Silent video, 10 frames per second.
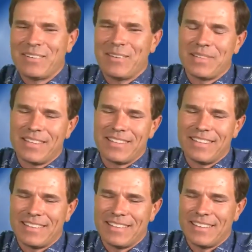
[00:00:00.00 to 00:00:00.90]
So I mean,
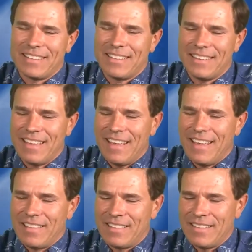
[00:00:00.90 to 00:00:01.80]

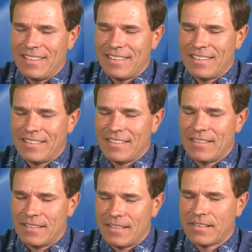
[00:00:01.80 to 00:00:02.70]

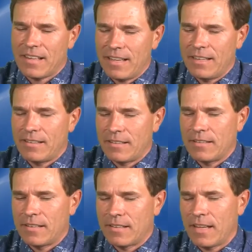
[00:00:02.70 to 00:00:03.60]
the